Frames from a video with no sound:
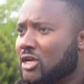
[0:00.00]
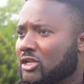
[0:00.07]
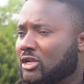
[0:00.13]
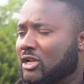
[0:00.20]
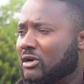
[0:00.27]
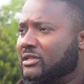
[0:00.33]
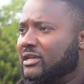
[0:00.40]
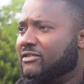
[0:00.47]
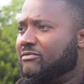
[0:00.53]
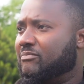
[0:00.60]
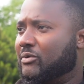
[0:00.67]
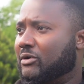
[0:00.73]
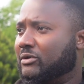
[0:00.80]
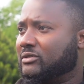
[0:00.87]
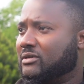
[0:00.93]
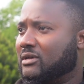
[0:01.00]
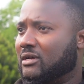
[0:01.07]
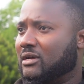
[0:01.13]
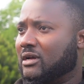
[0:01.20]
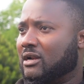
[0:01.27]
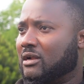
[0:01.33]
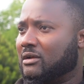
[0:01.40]
The lockdown have brought
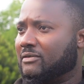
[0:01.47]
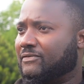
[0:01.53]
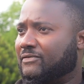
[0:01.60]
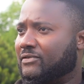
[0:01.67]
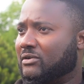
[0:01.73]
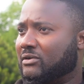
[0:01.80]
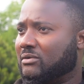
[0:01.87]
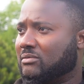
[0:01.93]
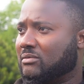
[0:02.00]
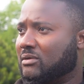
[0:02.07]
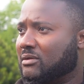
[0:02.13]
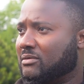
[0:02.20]
a lot of